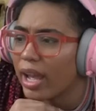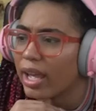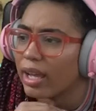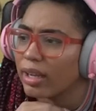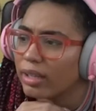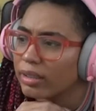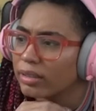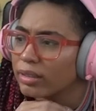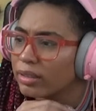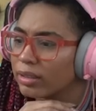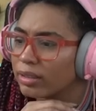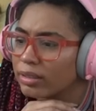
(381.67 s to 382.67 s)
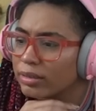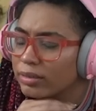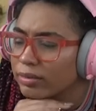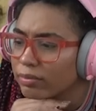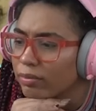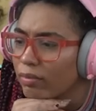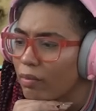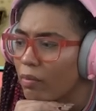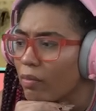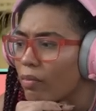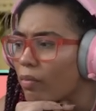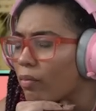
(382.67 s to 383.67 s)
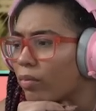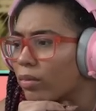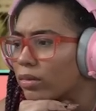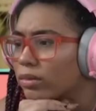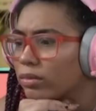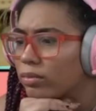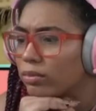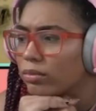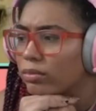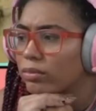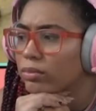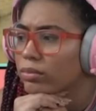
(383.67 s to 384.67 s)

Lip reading: This person isn't speaking.